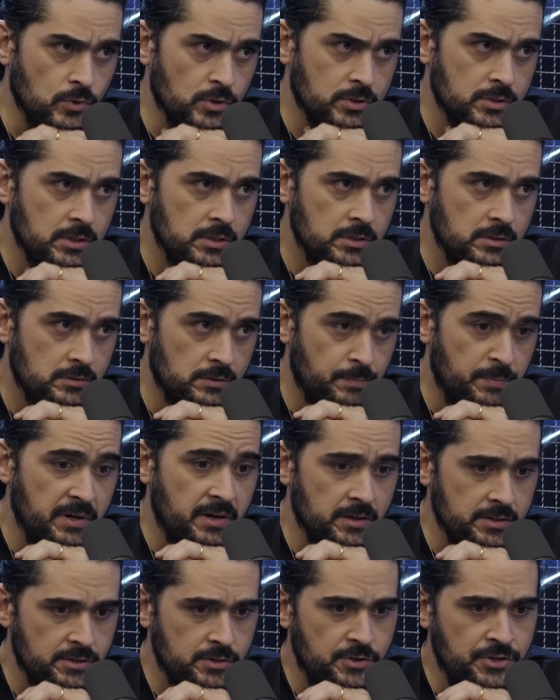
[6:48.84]
work
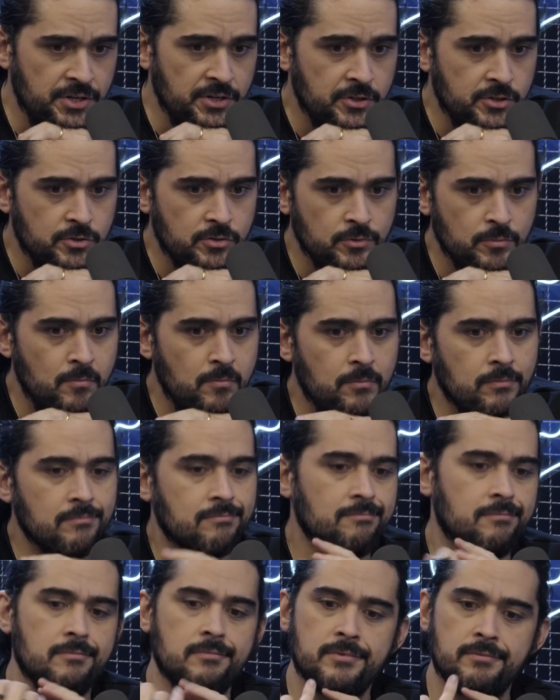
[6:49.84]
because you need to
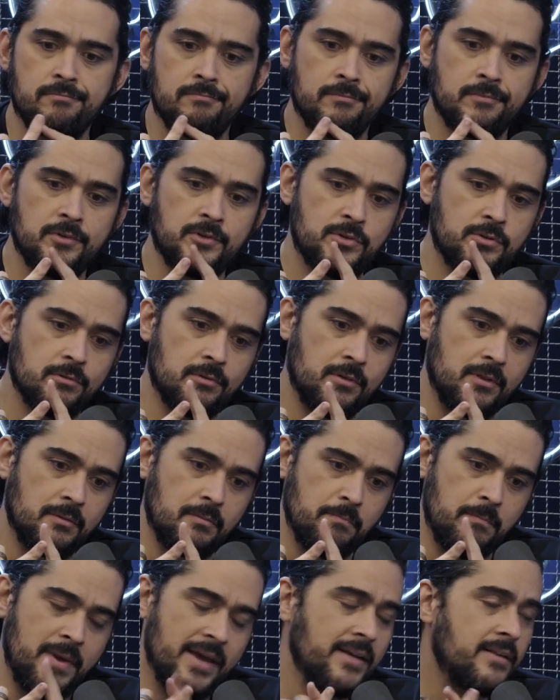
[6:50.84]

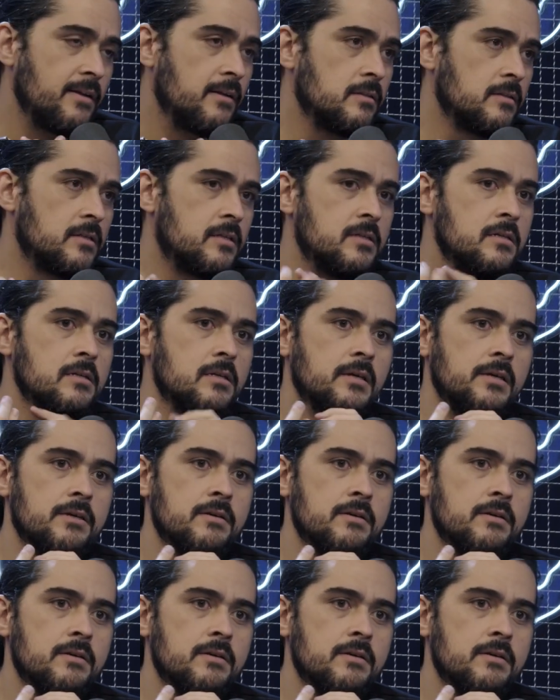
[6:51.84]
make them learn.